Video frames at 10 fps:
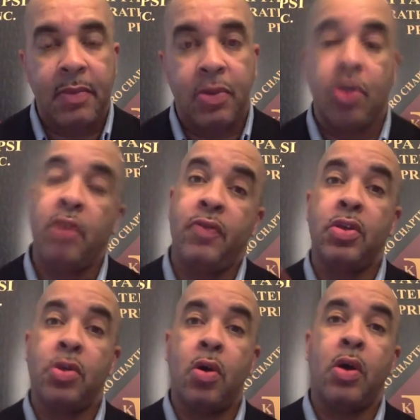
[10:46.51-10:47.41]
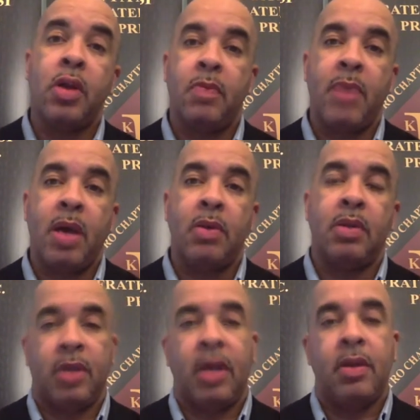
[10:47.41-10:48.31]
So if you're talking about
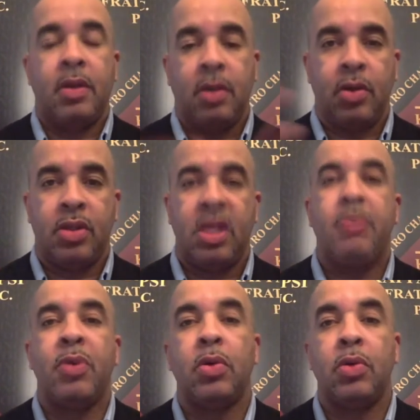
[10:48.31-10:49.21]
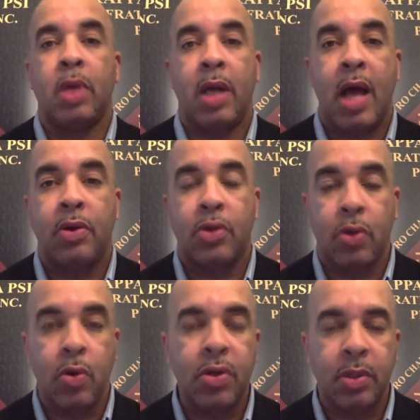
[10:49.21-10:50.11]
in your typical college
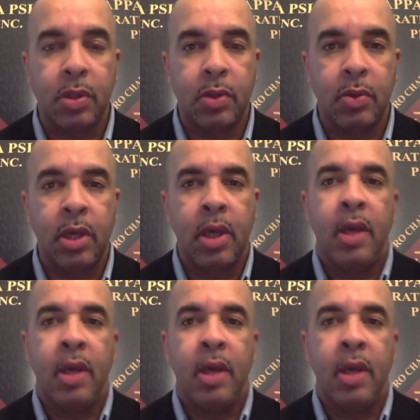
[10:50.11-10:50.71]
course load,